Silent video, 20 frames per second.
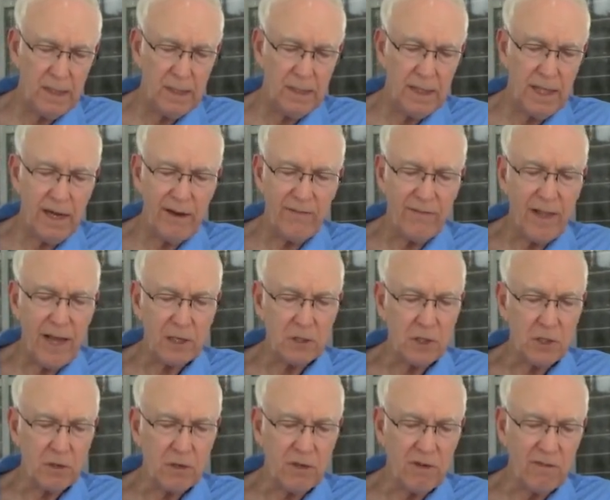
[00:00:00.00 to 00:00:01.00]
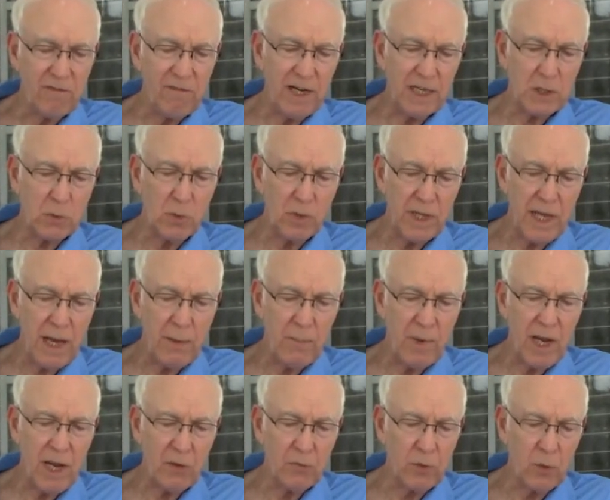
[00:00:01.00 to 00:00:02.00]
"That if thou shalt confess with thy
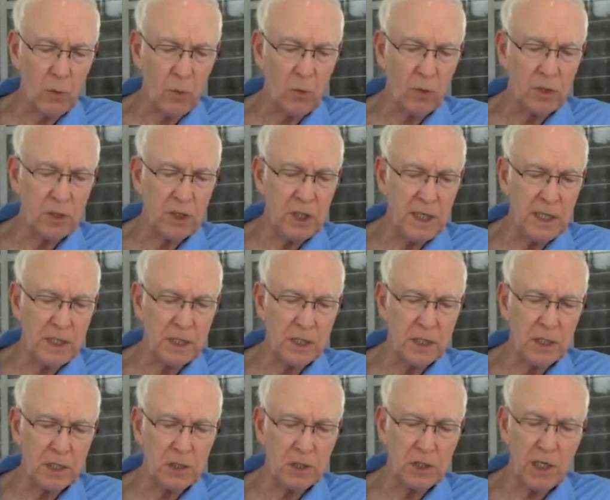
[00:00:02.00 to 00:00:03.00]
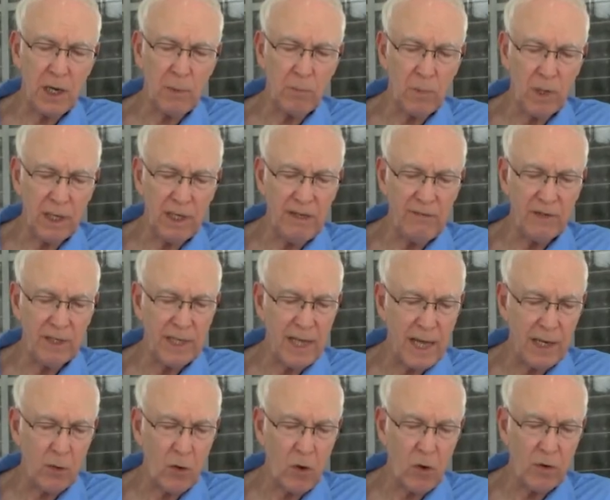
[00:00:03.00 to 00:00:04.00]
mouth the Lord Jesus, and shalt believe in
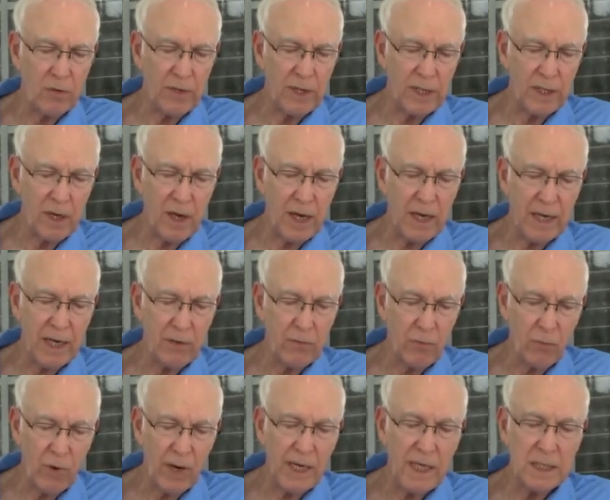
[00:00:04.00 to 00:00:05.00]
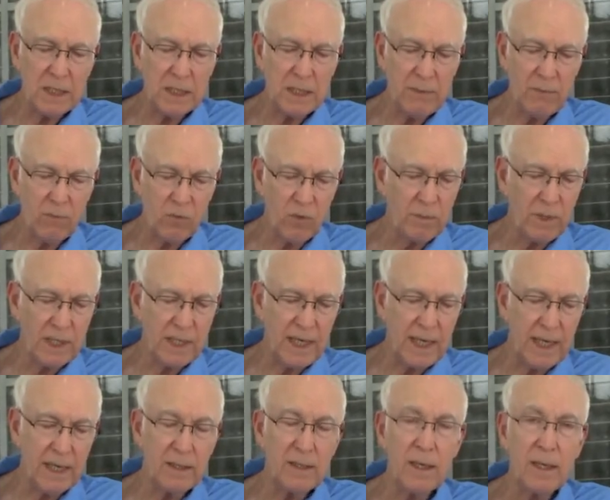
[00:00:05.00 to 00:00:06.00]
thine heart that God hath raised Him from the
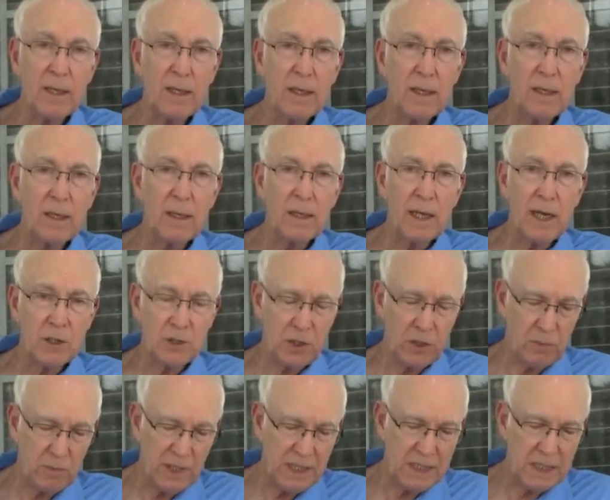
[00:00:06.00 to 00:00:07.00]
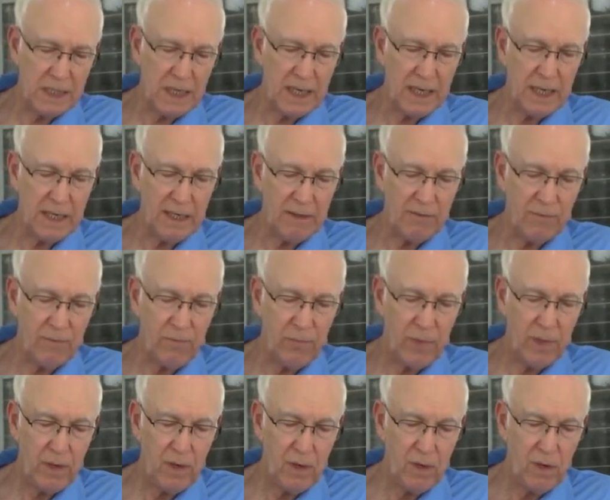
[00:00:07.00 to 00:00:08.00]
dead, thou shalt be saved.
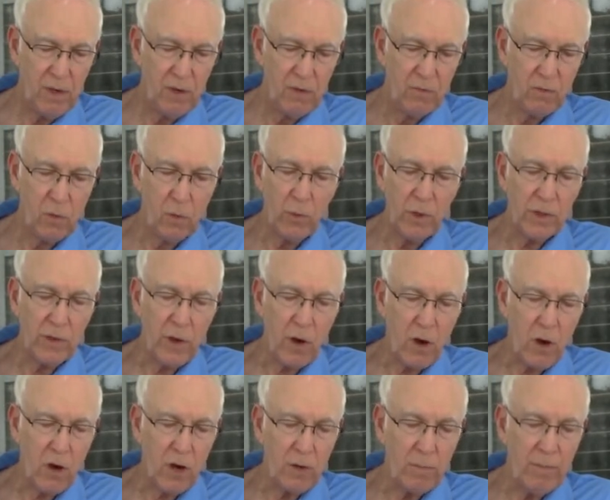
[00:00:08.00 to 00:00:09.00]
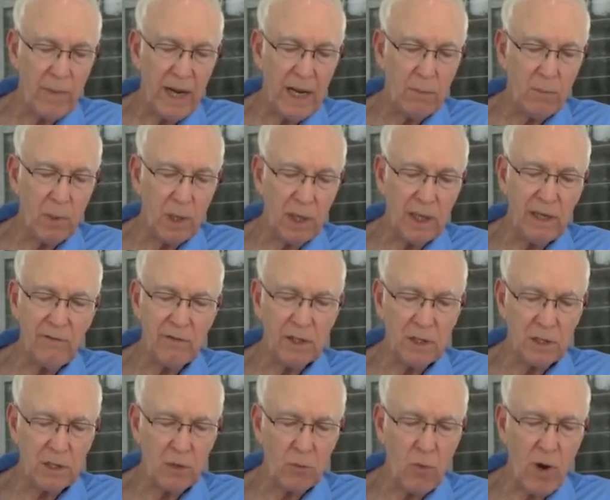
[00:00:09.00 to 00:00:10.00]
For with the heart man believeth
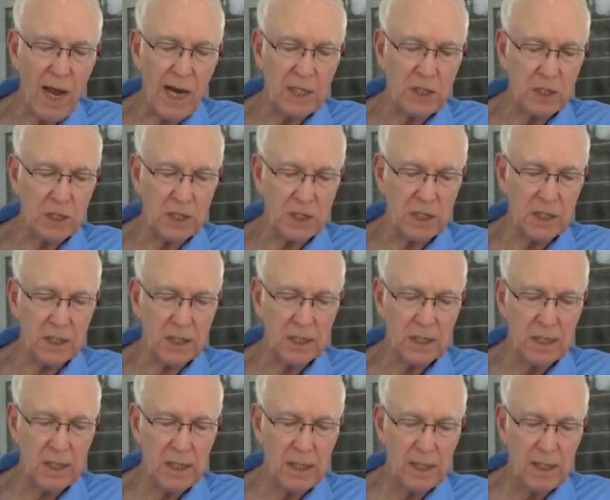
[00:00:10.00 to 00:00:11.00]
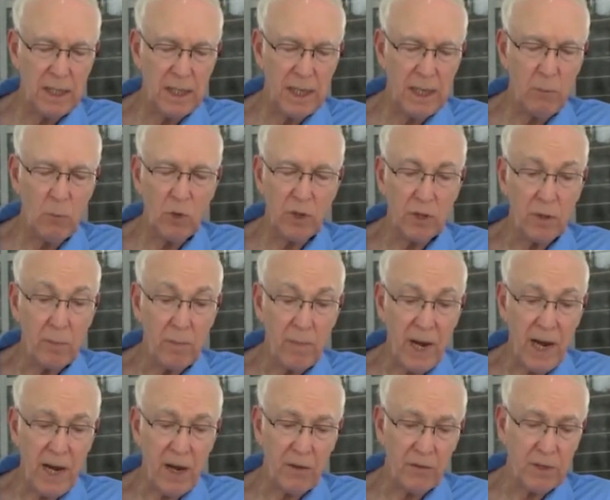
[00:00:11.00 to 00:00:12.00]
unto righteousness, and with the
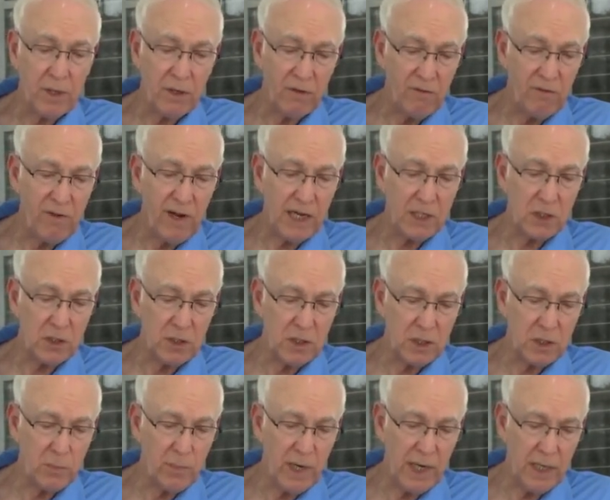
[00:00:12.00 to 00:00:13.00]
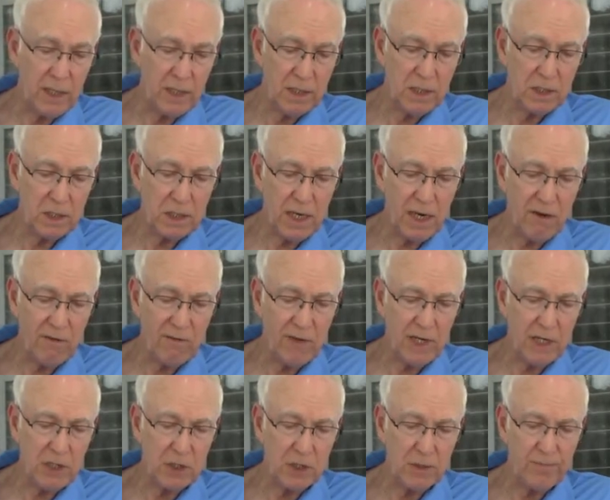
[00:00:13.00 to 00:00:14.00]
mouth confession is made unto
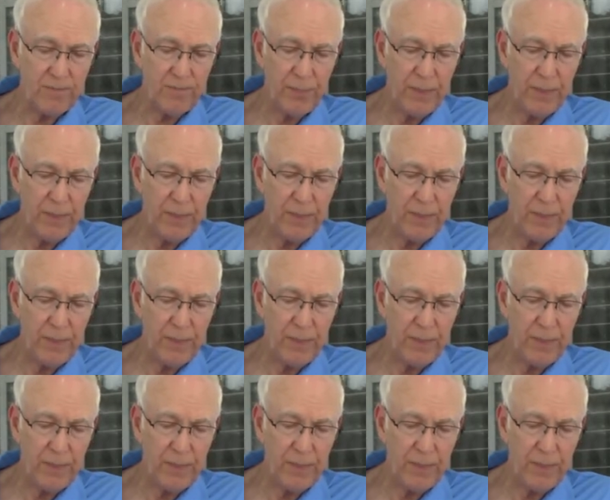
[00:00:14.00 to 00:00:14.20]
salvation.